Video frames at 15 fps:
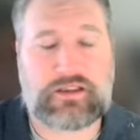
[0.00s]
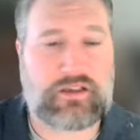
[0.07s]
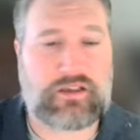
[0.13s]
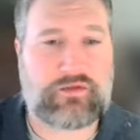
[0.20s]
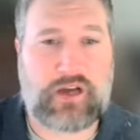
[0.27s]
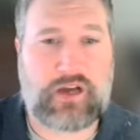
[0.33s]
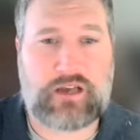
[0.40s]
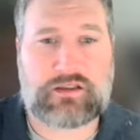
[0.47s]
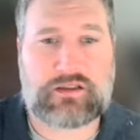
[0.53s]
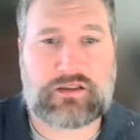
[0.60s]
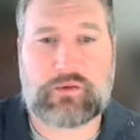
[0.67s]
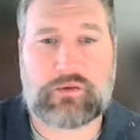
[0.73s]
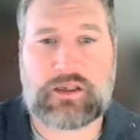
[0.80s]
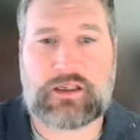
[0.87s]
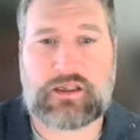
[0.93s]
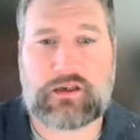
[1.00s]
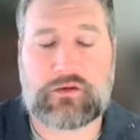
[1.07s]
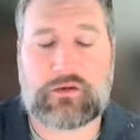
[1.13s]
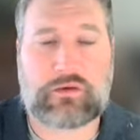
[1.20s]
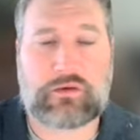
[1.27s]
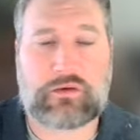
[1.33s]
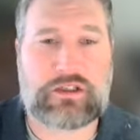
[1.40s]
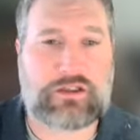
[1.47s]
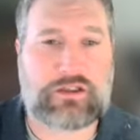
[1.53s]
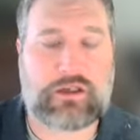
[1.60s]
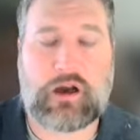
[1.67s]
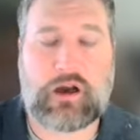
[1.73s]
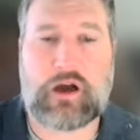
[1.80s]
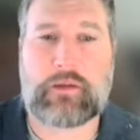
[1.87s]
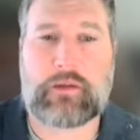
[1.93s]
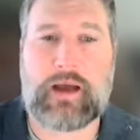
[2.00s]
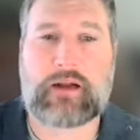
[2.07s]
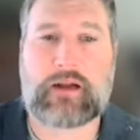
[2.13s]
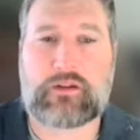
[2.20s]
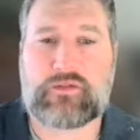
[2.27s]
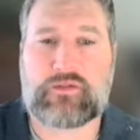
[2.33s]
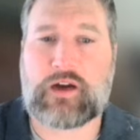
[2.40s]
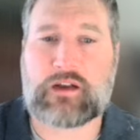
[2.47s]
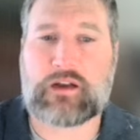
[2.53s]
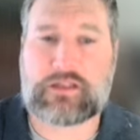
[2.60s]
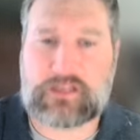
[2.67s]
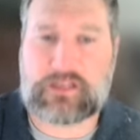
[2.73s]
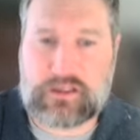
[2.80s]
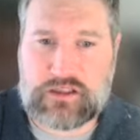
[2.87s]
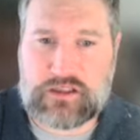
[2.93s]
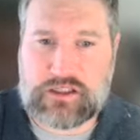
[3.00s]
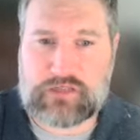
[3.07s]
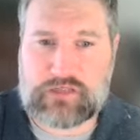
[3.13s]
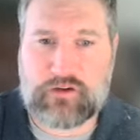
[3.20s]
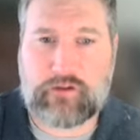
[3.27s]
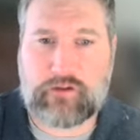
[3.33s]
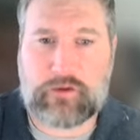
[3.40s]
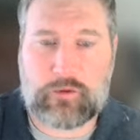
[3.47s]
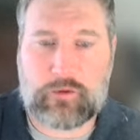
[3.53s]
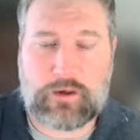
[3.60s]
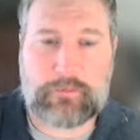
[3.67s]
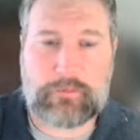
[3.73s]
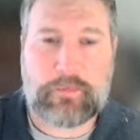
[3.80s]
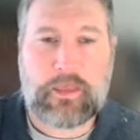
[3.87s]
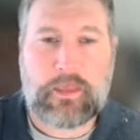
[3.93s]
If not, it's no big deal. We're just going to automatically file extensions for everyone.